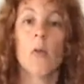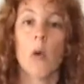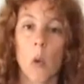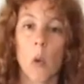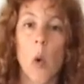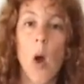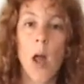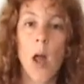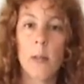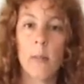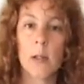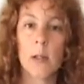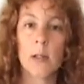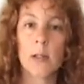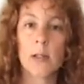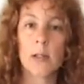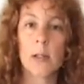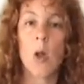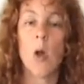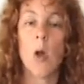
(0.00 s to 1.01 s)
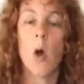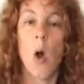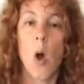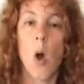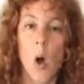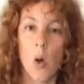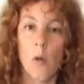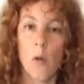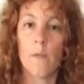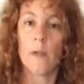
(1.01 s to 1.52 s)
requirements
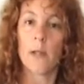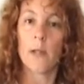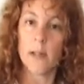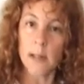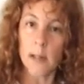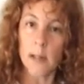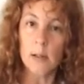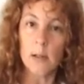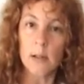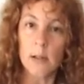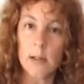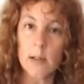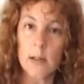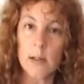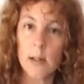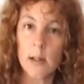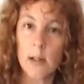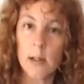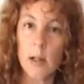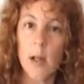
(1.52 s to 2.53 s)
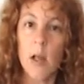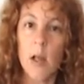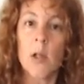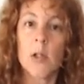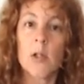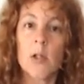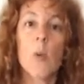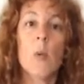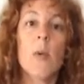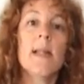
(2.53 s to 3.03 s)
of the skills
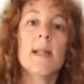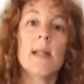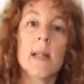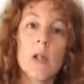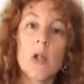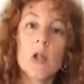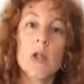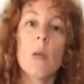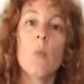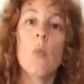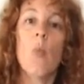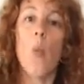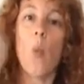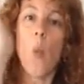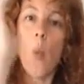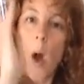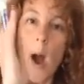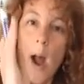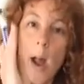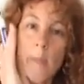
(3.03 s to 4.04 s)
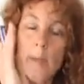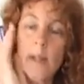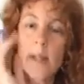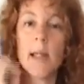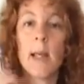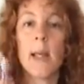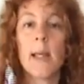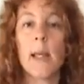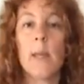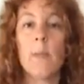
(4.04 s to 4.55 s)
so we teach them why must
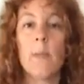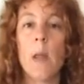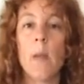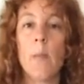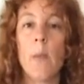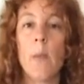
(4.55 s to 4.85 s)
they keep their